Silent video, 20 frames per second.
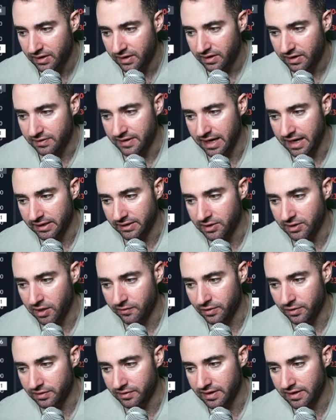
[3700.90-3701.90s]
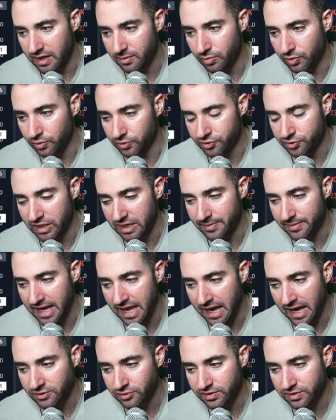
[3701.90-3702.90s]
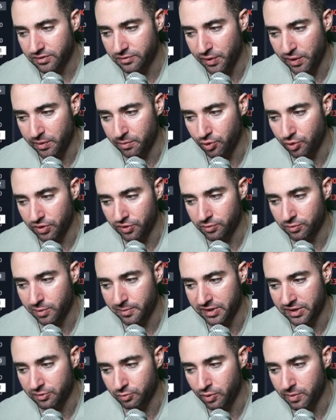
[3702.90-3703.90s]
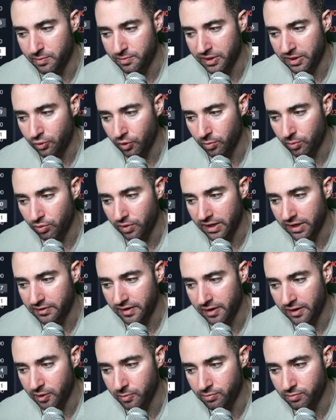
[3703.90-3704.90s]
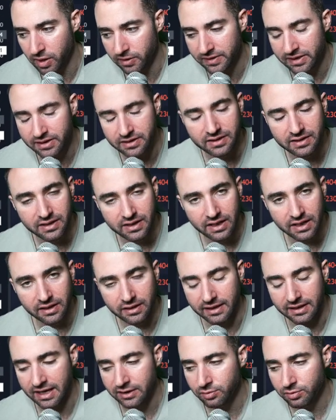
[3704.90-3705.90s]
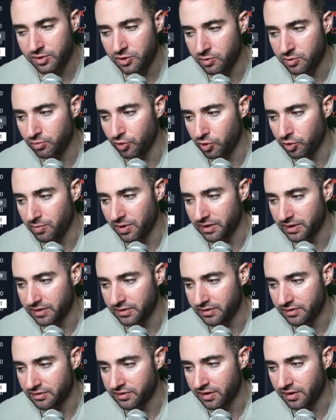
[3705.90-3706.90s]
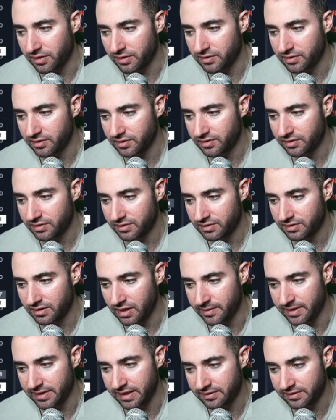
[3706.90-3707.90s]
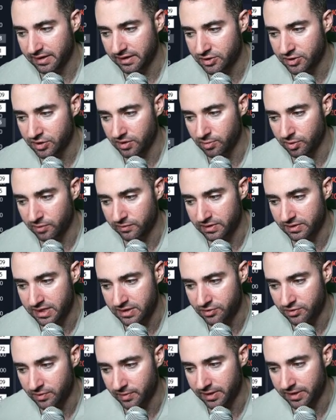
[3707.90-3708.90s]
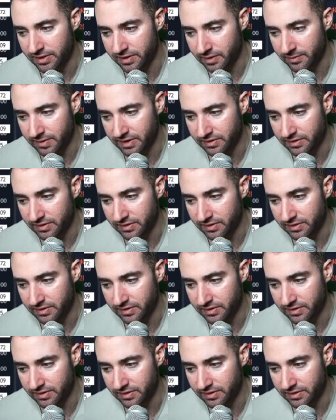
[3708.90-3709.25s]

that governs that bull trap actually is very important as well, because when Bitcoin breaks out above it, that's when your bull market starts. I mean, that's actually the perfect entry right here. I mean,